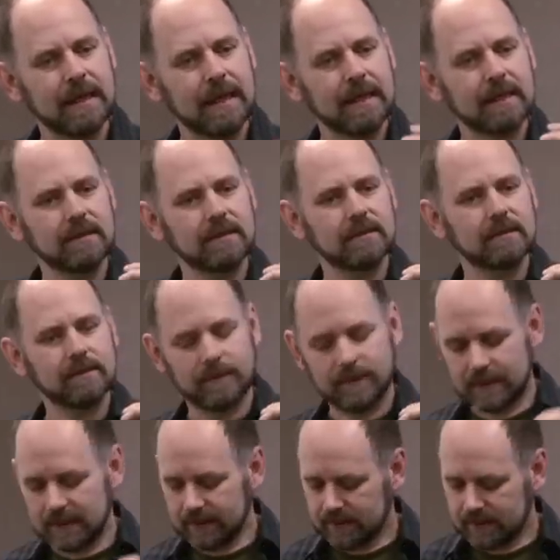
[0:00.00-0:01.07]
and
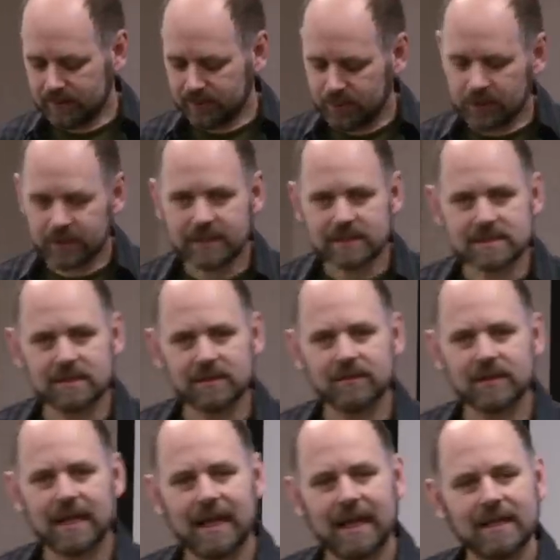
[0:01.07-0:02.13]
the brilliance of
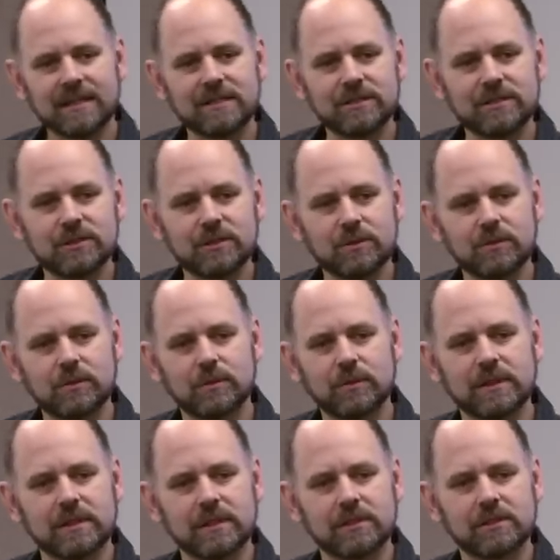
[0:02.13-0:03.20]
it had to do
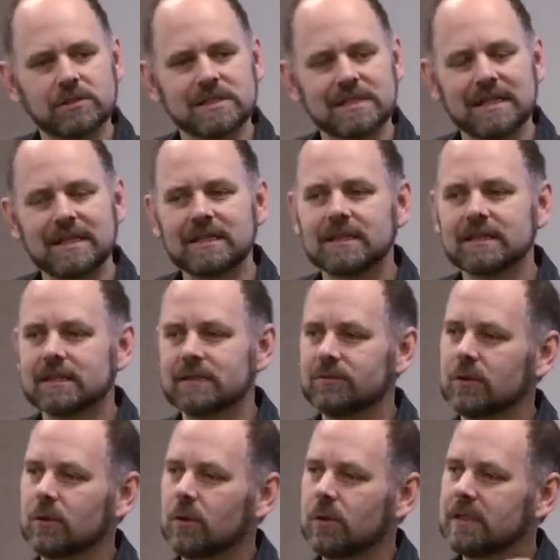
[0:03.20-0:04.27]
with an understanding that if
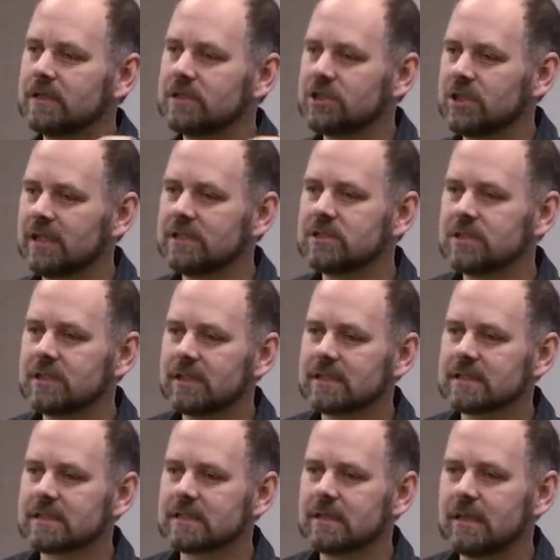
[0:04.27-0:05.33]
we're going to change
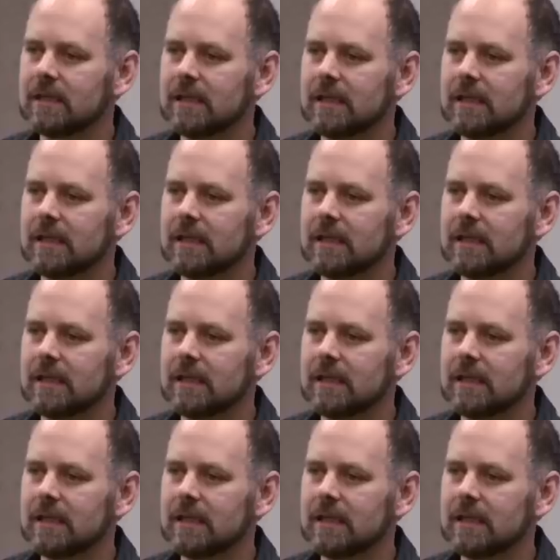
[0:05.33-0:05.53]
this,